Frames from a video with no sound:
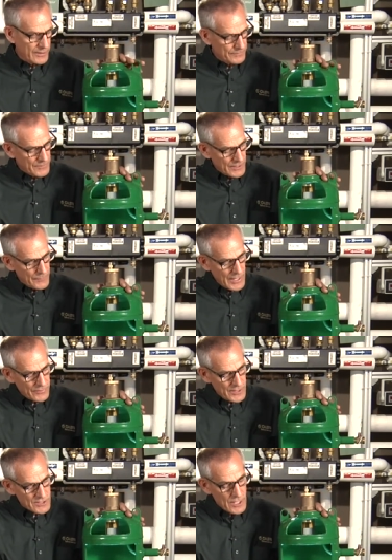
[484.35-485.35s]
You think
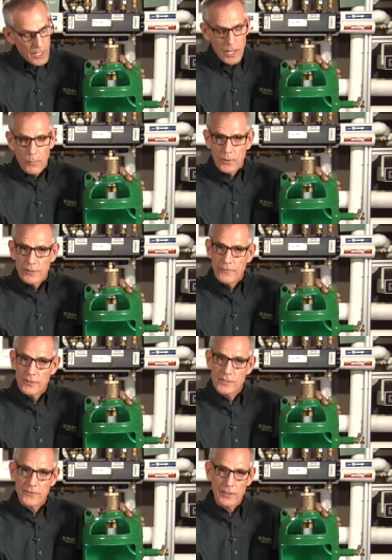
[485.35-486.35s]
about this when you
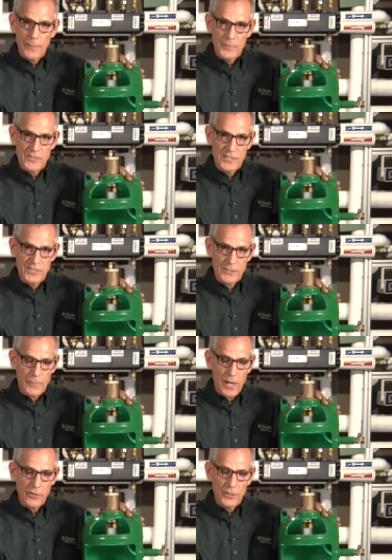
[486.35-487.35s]
first fill up a
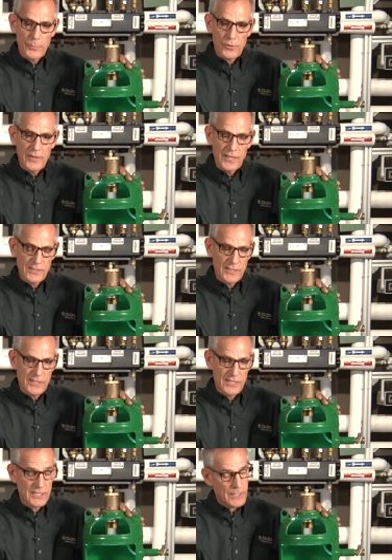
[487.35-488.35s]
system, all the debris that's in the
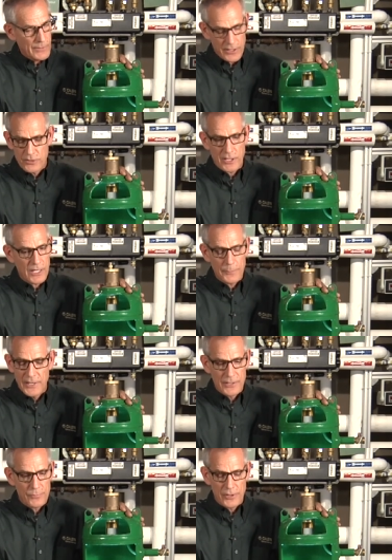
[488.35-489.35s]
system, and there's going to
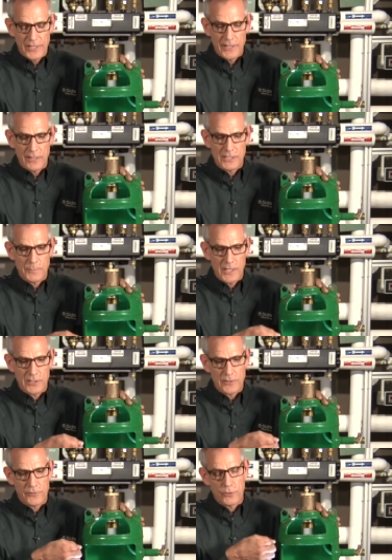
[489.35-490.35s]
be debris in there,
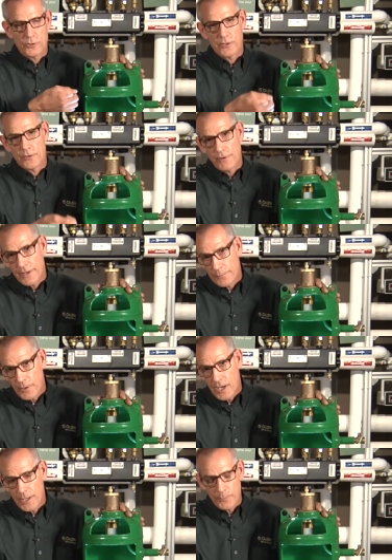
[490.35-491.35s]
especially if you're using threaded
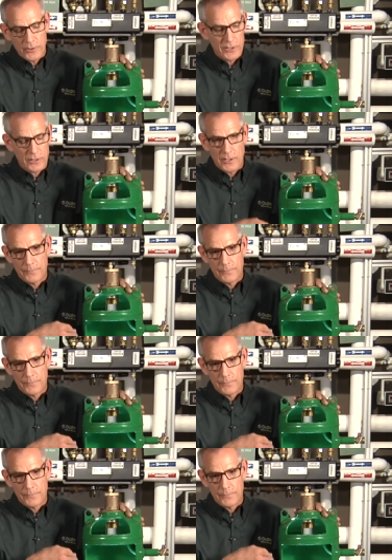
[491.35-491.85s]
pipe or you,